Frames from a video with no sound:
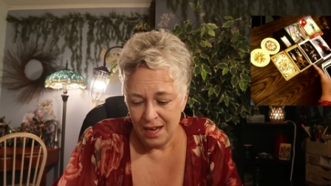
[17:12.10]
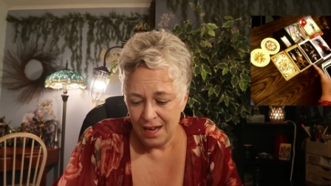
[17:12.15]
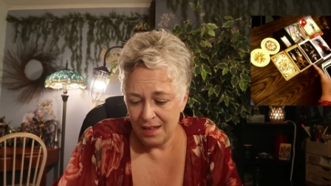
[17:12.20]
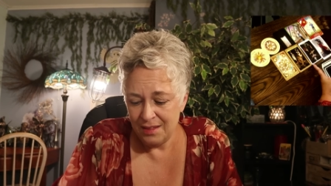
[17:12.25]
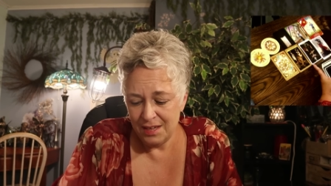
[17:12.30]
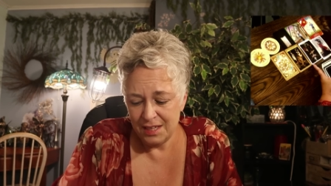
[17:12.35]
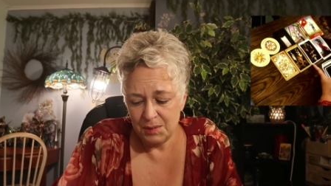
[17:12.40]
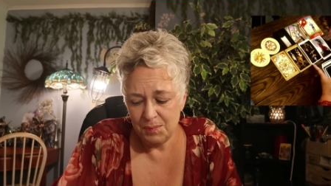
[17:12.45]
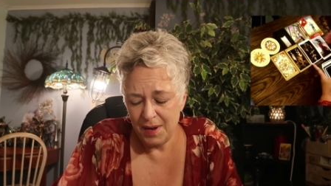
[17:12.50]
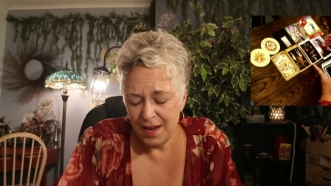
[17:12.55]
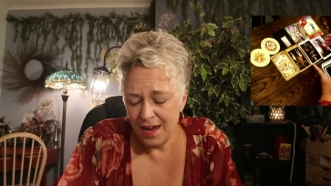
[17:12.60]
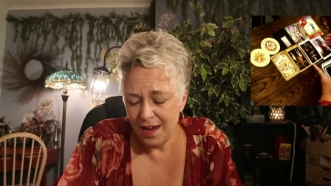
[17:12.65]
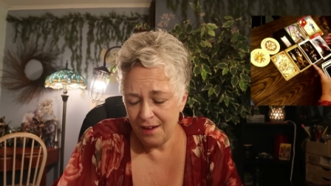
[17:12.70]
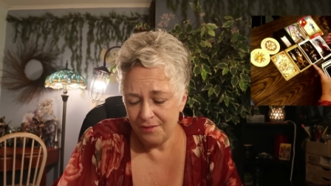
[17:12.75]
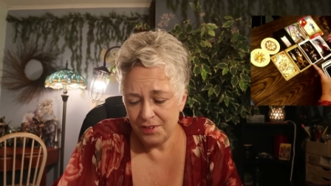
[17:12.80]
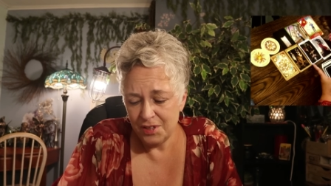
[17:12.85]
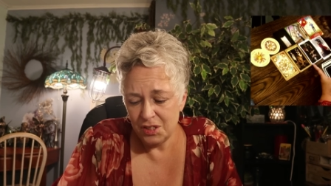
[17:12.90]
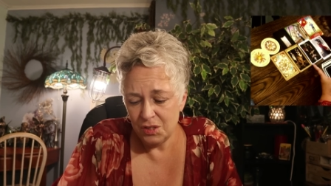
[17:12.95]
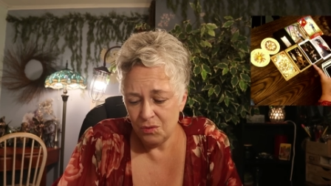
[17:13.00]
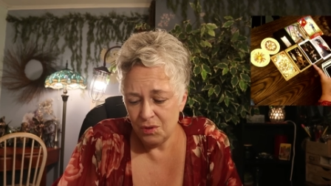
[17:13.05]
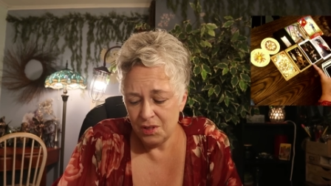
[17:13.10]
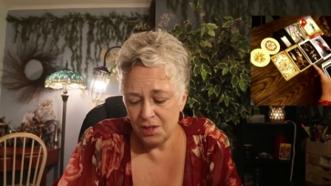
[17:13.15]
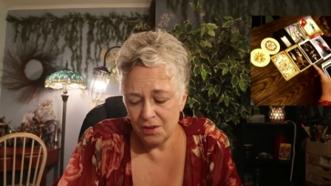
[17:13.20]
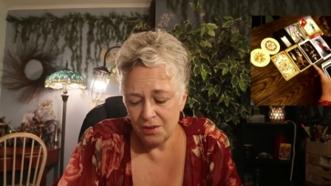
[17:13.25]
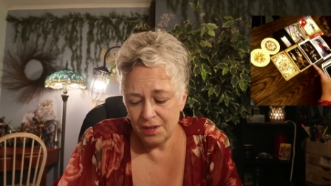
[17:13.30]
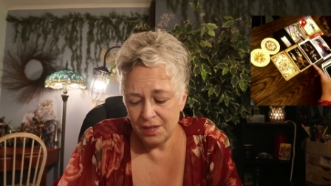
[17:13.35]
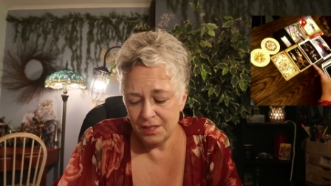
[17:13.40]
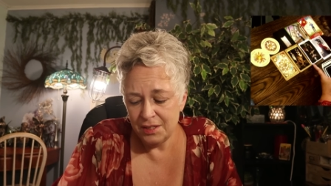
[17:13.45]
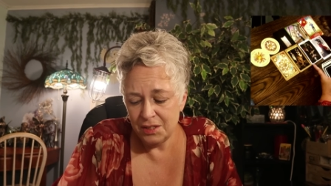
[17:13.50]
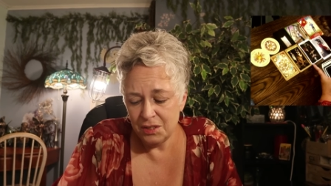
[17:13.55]
And this may have to do with
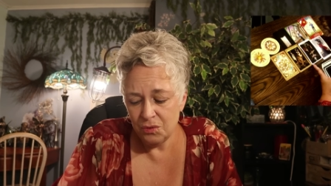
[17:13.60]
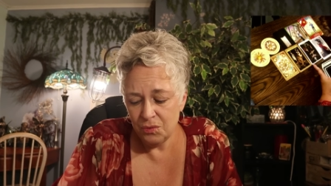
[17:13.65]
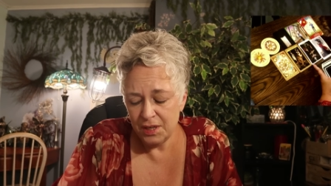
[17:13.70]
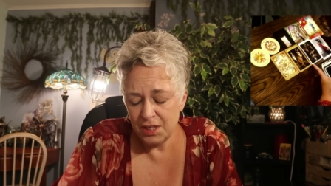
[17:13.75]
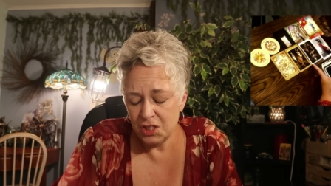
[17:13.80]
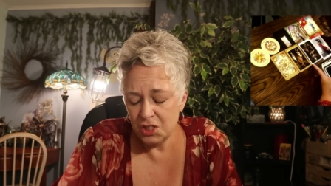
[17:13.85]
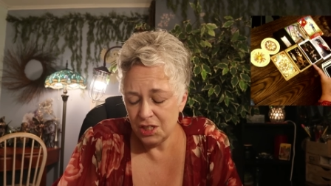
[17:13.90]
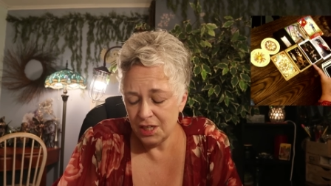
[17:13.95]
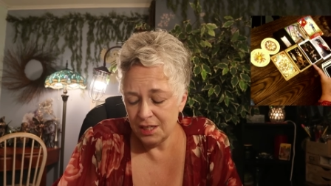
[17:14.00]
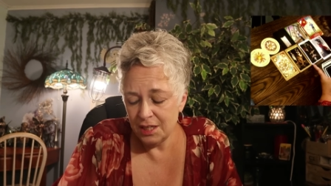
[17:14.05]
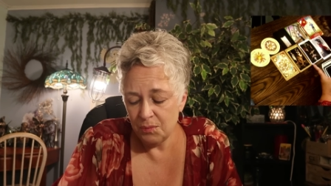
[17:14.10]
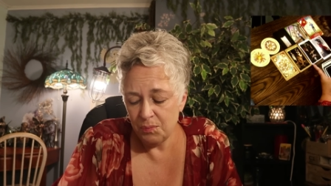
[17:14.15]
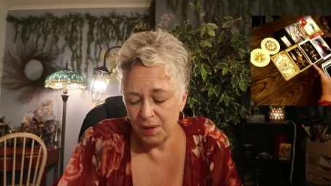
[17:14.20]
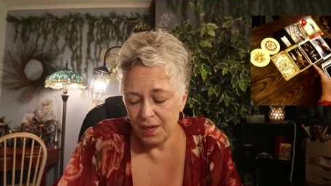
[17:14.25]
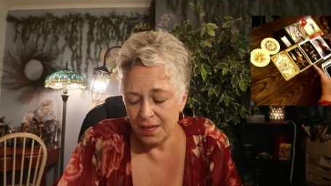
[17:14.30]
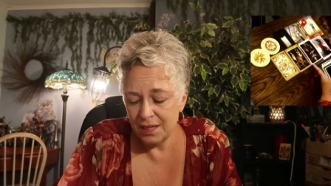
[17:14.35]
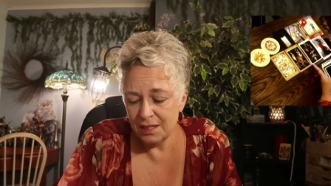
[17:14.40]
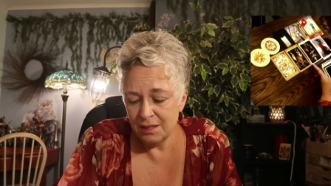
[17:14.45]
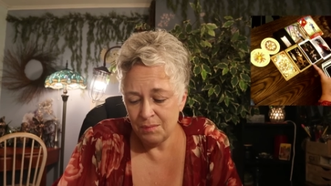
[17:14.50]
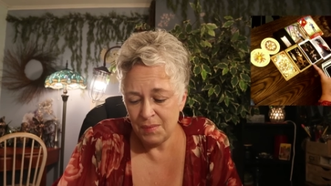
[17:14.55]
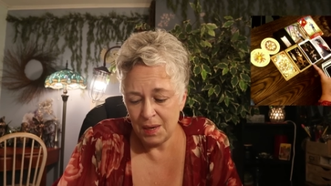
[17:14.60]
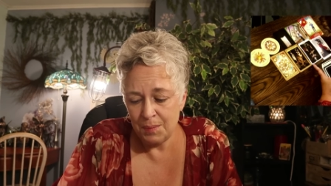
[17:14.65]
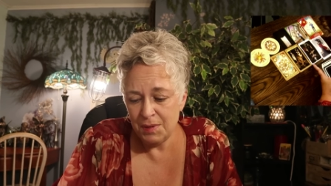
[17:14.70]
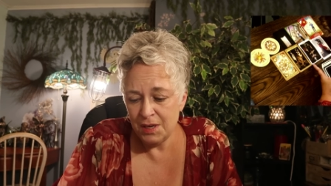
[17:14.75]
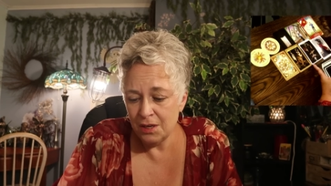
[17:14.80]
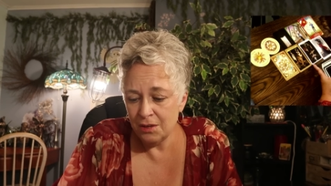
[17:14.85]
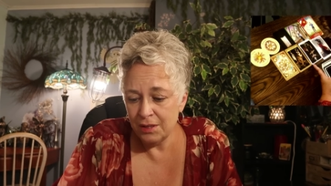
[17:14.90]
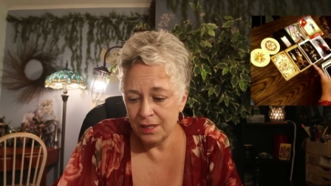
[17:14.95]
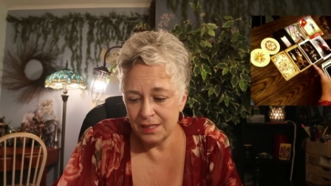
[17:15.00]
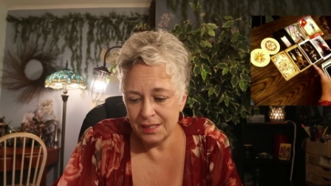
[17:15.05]
your intuition. The page, maybe
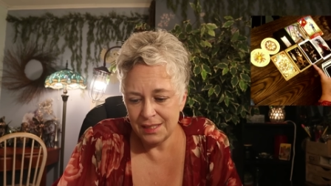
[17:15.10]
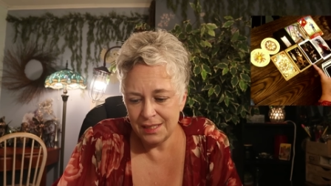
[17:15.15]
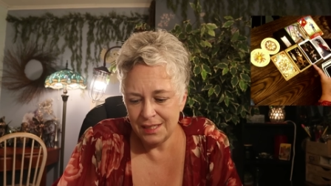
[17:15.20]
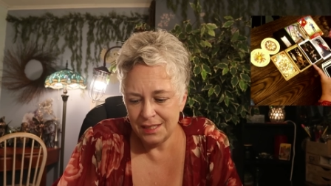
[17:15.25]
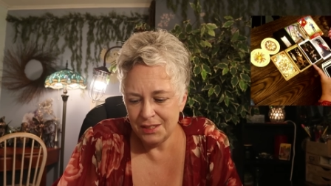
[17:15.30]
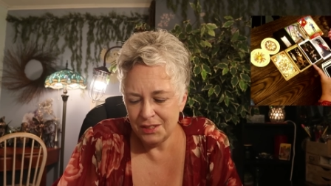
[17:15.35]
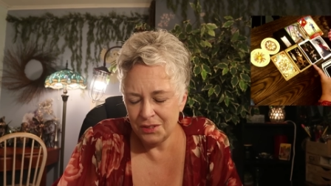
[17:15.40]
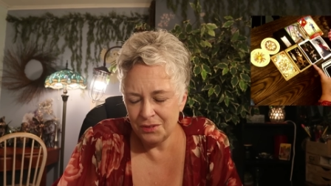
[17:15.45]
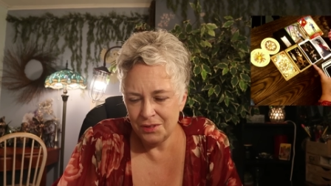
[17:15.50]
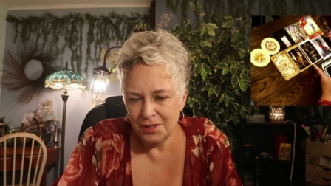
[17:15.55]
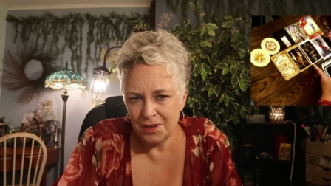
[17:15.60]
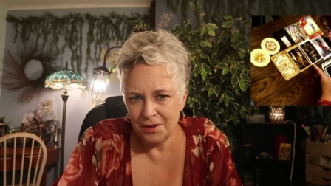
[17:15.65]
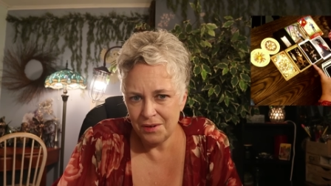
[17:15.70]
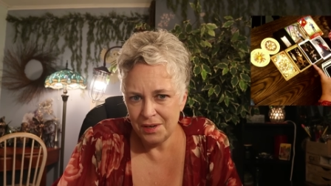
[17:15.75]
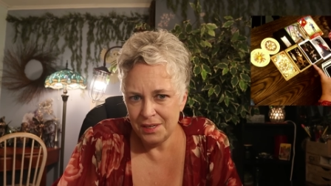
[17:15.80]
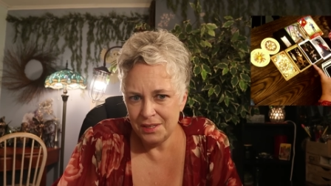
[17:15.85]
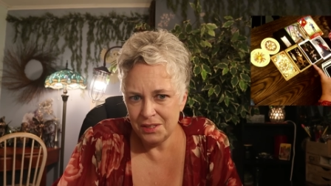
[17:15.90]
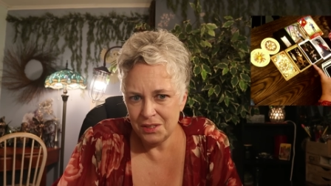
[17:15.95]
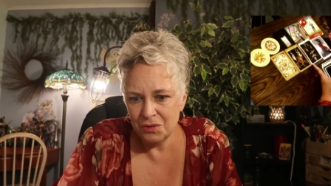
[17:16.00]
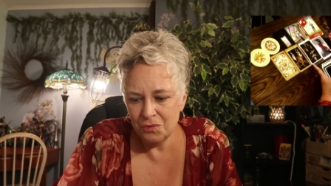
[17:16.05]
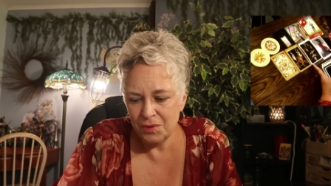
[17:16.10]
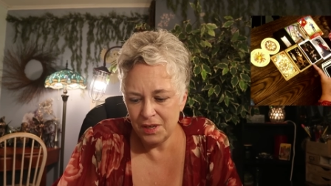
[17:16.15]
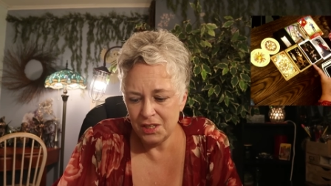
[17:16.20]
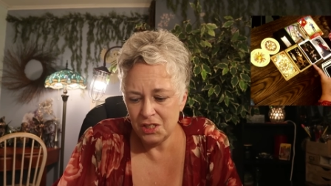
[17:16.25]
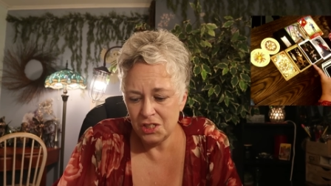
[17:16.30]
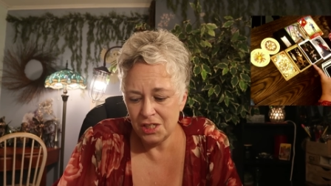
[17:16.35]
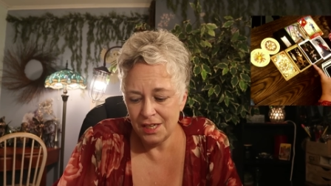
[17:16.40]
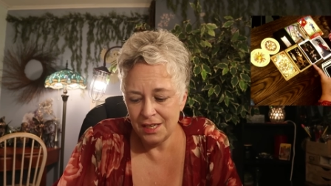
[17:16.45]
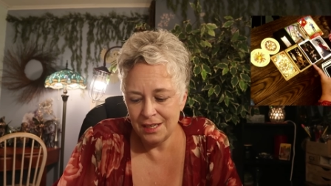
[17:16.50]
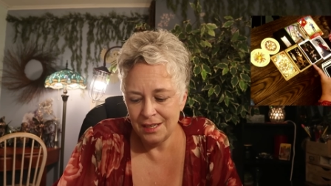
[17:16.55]
you're listening to your
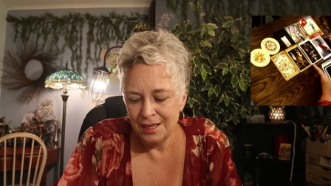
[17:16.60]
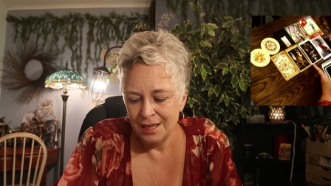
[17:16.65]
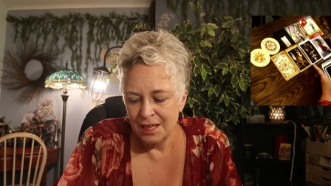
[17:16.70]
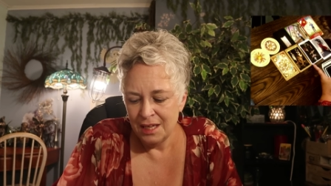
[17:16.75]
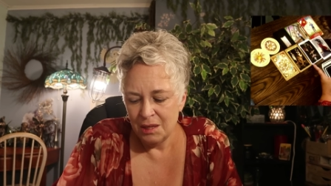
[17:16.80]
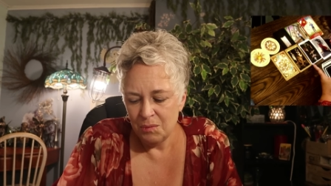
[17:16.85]
intuition.